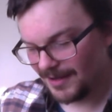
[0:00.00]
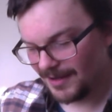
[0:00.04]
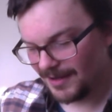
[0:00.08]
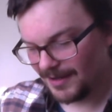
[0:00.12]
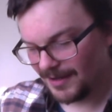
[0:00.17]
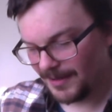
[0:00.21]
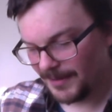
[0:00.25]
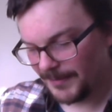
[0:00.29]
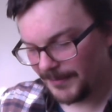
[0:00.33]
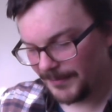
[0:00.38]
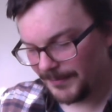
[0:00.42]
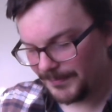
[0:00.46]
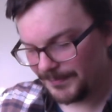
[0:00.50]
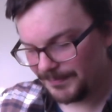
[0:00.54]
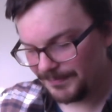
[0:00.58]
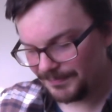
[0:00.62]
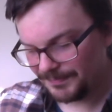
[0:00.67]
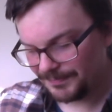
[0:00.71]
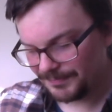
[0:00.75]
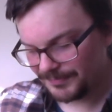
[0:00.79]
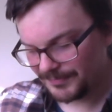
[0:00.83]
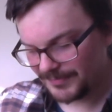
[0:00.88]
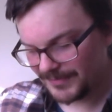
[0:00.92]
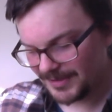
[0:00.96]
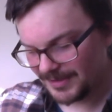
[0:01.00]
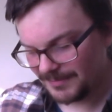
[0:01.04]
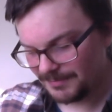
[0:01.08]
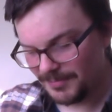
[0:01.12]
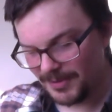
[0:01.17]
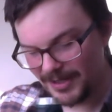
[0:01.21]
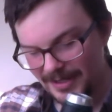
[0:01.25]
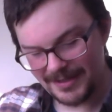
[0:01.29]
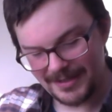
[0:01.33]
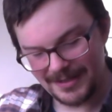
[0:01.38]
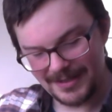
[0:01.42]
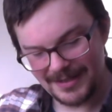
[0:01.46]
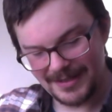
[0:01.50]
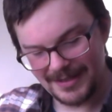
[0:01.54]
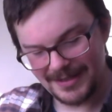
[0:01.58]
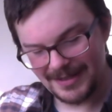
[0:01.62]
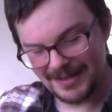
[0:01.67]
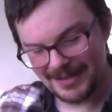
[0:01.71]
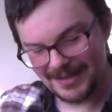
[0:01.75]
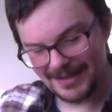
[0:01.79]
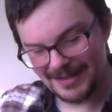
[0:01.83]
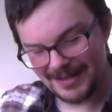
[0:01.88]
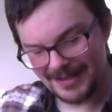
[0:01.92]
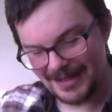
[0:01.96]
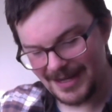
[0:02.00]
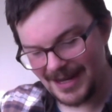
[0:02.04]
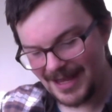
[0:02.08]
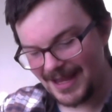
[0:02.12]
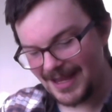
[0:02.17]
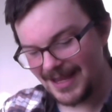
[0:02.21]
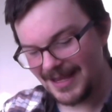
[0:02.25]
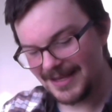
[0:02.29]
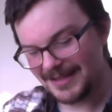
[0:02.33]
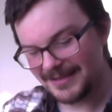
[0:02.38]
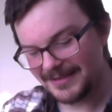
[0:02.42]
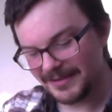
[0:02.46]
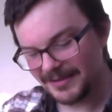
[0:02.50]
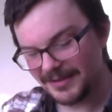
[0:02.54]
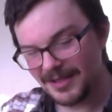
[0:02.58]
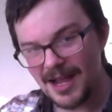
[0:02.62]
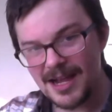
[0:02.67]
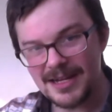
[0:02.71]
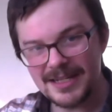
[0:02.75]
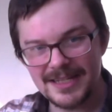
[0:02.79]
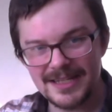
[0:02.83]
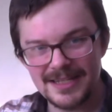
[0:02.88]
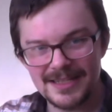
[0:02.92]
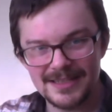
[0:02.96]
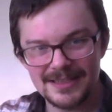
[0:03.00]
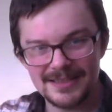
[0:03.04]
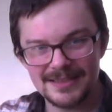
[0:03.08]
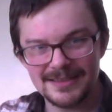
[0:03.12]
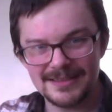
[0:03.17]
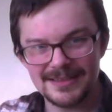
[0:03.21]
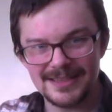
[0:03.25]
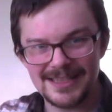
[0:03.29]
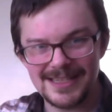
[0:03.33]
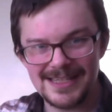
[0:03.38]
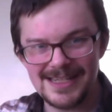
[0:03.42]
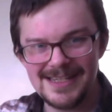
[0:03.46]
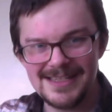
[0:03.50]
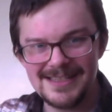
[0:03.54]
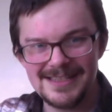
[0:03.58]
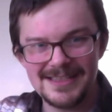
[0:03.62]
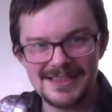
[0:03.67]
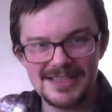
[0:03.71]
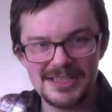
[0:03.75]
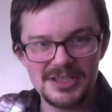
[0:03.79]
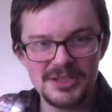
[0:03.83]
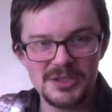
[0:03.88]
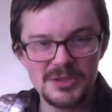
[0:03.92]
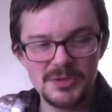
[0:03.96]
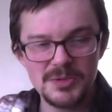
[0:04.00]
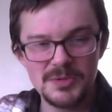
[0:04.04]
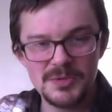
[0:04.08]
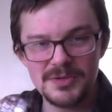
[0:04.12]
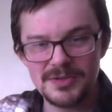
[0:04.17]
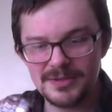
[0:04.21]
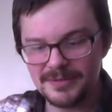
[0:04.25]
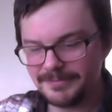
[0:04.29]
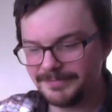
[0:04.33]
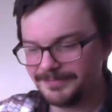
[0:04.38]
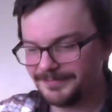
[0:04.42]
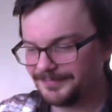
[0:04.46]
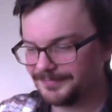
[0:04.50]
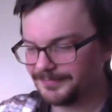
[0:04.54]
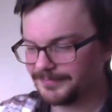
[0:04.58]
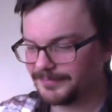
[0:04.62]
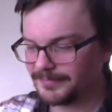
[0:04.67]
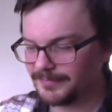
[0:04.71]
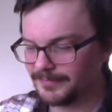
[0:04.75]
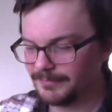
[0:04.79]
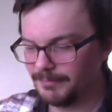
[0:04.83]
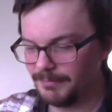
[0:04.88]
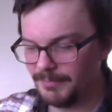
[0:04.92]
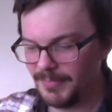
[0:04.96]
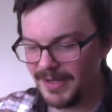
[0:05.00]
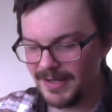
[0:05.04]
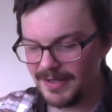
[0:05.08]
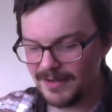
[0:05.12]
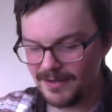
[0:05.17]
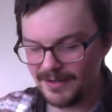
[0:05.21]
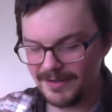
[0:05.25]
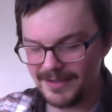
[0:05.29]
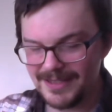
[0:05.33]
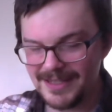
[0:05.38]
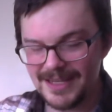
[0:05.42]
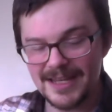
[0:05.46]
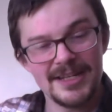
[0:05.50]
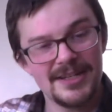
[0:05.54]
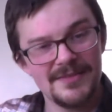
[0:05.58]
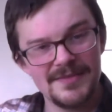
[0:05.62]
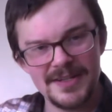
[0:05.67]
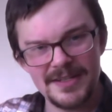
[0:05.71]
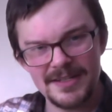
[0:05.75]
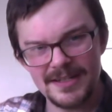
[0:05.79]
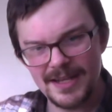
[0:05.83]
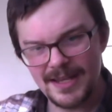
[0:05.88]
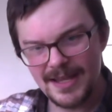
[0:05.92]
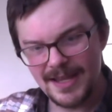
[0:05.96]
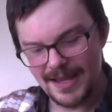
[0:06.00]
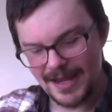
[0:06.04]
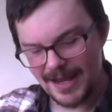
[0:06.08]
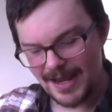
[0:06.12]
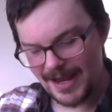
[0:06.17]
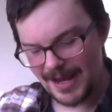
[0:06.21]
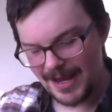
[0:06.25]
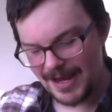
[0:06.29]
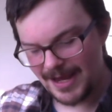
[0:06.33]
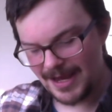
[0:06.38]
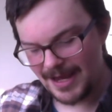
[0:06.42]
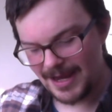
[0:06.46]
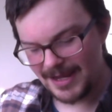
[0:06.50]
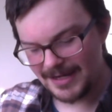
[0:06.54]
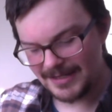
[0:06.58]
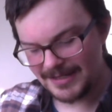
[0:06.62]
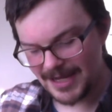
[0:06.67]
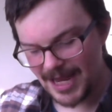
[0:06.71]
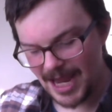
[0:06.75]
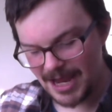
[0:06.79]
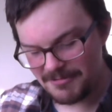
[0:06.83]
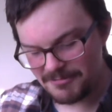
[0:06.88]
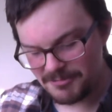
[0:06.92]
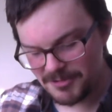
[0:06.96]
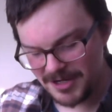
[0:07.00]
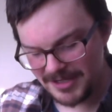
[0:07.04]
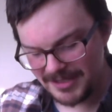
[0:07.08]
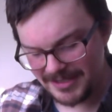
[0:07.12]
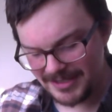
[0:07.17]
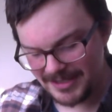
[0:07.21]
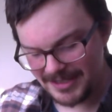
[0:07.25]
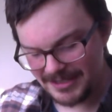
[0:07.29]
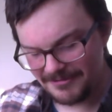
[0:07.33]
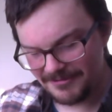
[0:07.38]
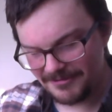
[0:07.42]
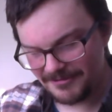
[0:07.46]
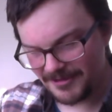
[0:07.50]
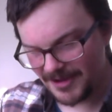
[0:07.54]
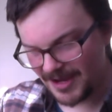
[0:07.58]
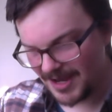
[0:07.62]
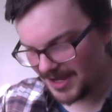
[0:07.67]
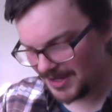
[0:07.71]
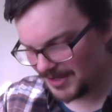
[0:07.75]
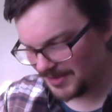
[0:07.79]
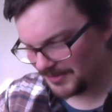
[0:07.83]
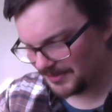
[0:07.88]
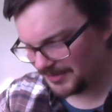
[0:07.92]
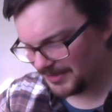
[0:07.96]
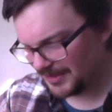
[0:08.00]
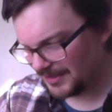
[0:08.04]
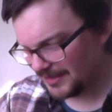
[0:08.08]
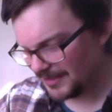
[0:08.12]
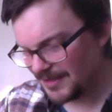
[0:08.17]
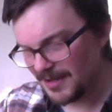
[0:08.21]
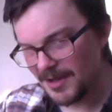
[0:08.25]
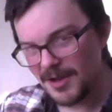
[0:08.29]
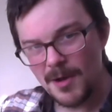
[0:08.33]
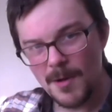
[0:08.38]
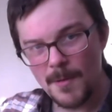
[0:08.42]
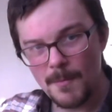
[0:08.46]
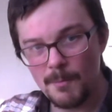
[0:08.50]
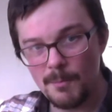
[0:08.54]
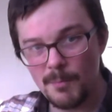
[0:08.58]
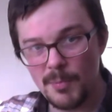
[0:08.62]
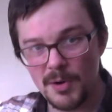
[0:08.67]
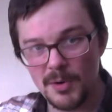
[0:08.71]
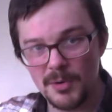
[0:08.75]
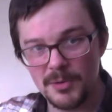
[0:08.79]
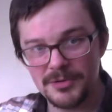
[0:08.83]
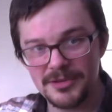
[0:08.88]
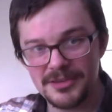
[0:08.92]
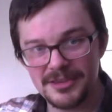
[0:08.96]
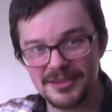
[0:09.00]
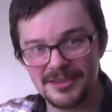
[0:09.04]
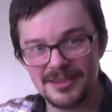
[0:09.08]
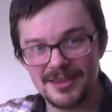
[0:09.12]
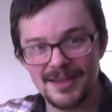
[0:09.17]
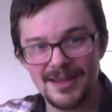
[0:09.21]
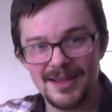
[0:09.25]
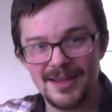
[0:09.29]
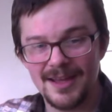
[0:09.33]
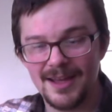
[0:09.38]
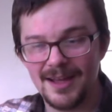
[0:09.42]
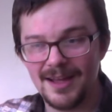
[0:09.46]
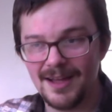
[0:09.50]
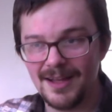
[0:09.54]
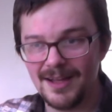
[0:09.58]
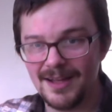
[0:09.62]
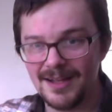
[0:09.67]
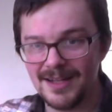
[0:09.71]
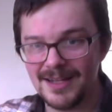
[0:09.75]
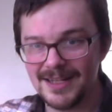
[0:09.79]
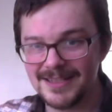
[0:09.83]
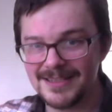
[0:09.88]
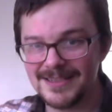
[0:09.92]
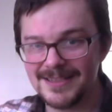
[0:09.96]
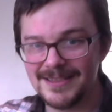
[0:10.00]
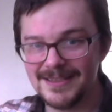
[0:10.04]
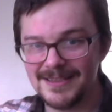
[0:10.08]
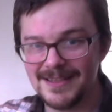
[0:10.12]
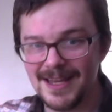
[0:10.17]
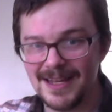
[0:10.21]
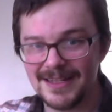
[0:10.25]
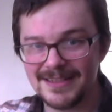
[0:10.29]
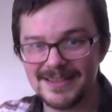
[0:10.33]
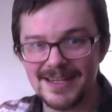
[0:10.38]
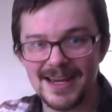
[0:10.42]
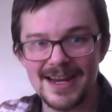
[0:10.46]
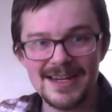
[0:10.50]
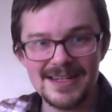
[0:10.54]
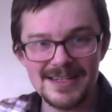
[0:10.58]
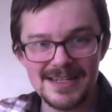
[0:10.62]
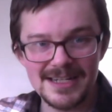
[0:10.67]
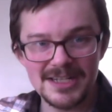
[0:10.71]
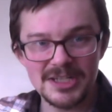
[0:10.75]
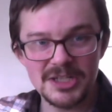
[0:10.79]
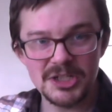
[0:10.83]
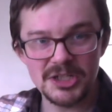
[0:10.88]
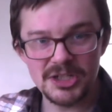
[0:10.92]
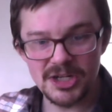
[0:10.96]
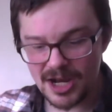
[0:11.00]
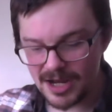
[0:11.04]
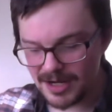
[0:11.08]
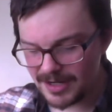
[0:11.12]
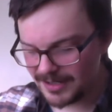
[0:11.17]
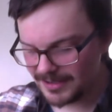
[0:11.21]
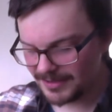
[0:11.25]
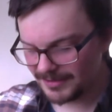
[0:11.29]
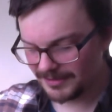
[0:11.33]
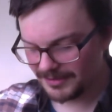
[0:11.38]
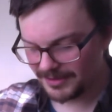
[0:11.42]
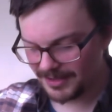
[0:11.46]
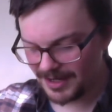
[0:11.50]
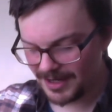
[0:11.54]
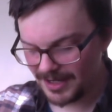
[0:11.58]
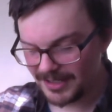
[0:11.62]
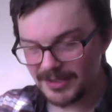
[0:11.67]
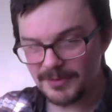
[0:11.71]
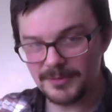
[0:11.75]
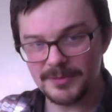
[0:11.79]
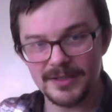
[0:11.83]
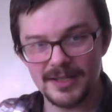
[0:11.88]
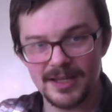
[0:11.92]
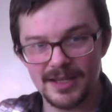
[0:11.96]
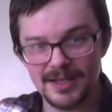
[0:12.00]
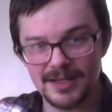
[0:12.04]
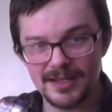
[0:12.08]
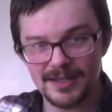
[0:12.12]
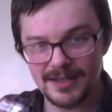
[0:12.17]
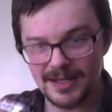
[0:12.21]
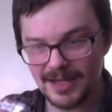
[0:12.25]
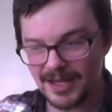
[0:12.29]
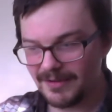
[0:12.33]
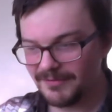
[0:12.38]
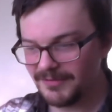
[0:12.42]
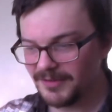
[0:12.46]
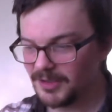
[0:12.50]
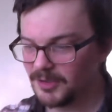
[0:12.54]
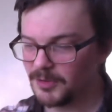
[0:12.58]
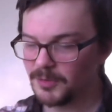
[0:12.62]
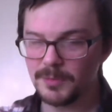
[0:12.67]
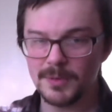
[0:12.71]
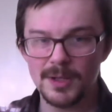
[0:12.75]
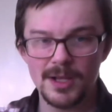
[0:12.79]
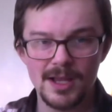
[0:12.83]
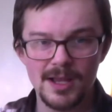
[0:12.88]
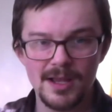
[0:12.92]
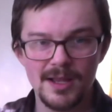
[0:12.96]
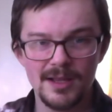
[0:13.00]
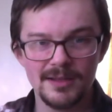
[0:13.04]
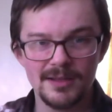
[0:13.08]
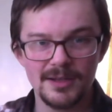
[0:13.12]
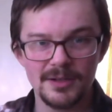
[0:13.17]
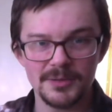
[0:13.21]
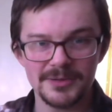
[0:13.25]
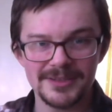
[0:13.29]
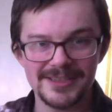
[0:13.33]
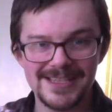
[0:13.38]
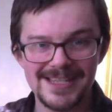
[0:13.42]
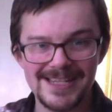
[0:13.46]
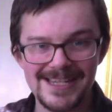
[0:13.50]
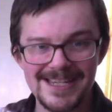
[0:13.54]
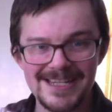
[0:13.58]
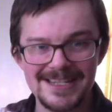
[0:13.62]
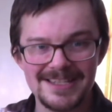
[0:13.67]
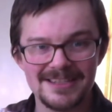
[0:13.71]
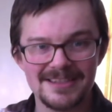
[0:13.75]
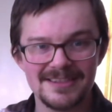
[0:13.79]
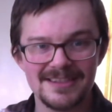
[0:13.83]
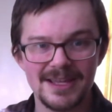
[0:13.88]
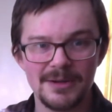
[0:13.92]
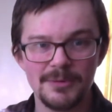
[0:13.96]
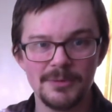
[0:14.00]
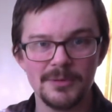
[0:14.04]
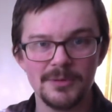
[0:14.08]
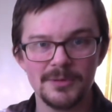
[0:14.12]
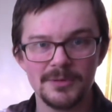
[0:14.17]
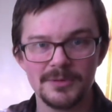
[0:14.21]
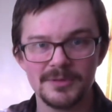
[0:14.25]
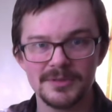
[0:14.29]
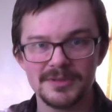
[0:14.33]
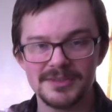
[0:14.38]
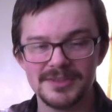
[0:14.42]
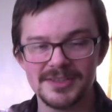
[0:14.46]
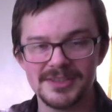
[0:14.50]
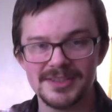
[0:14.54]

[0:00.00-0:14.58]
Um, but it has the locking, easy to use bit on the end of it. And I recently found both uh, a tightening chuck, the kind that would uh, have little little teeth that will